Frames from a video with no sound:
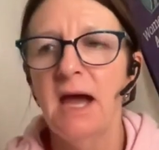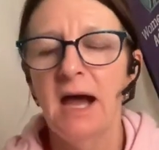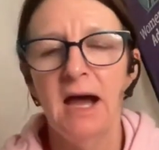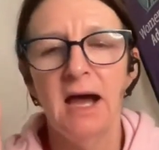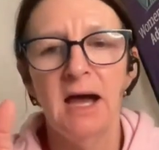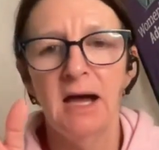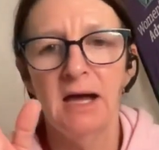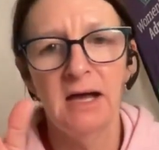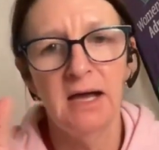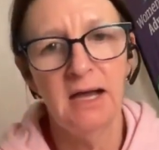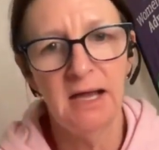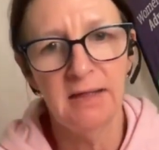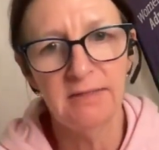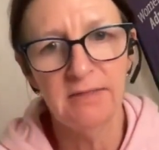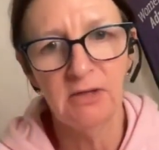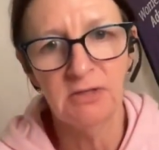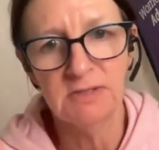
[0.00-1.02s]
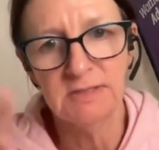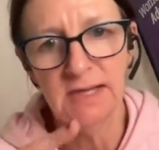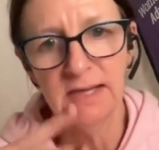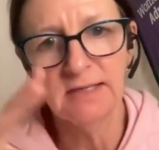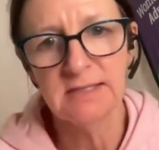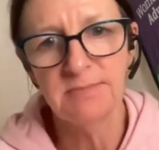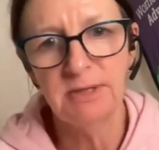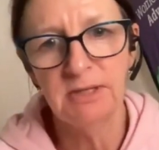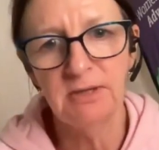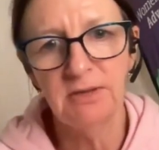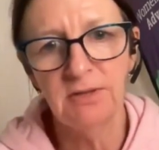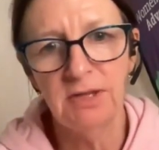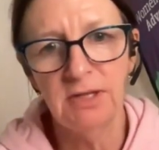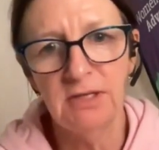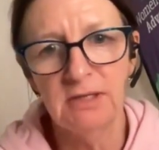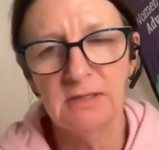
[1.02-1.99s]
At those last minute
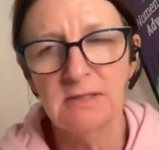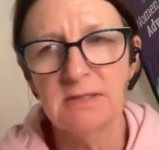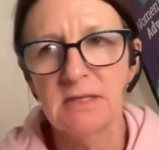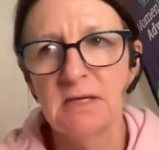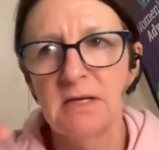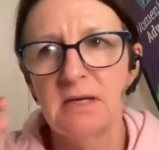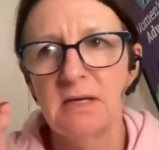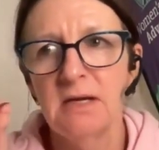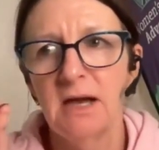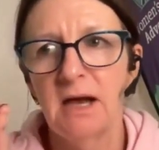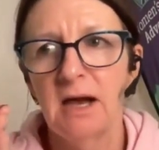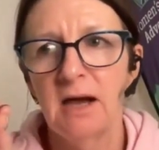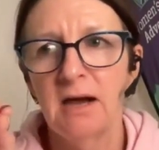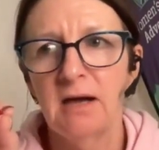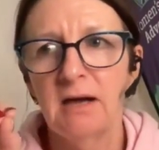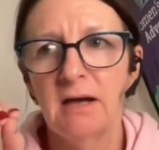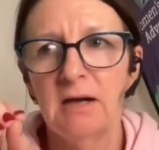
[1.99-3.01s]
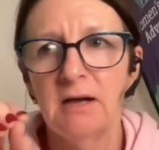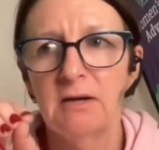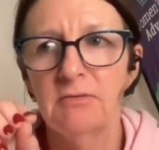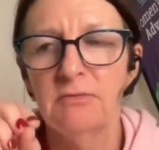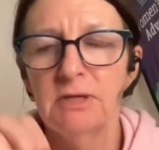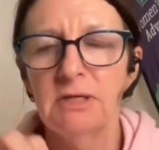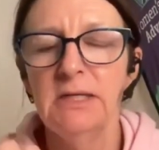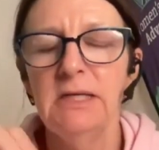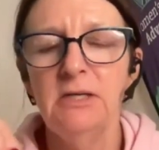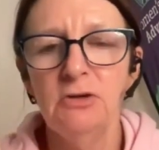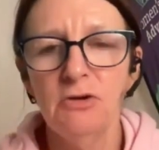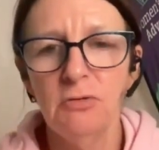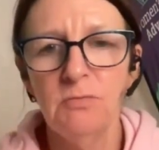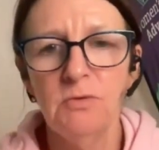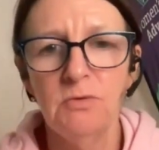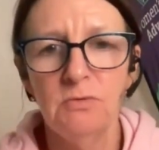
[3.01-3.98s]
things are really
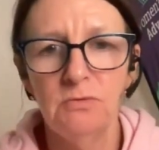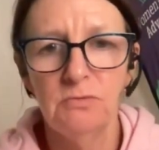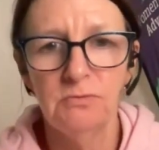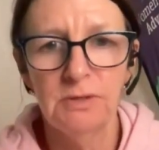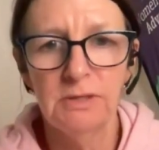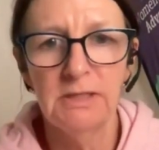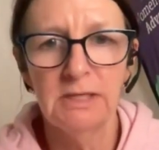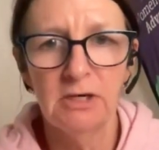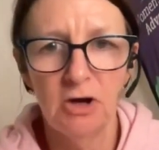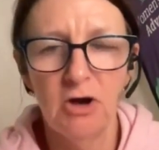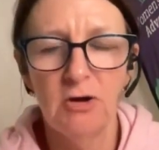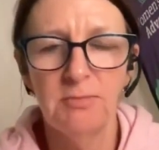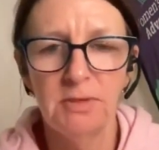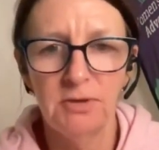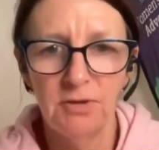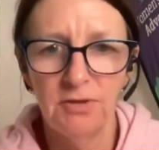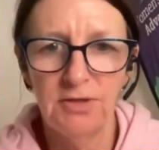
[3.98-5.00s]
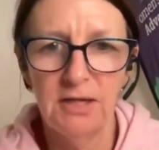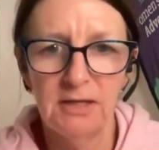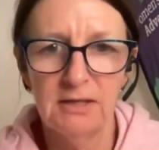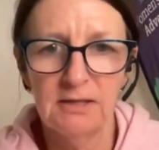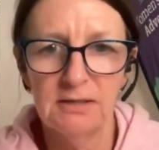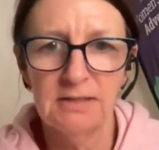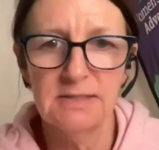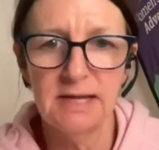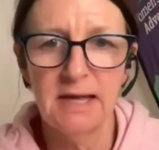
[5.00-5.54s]
normal, really common things.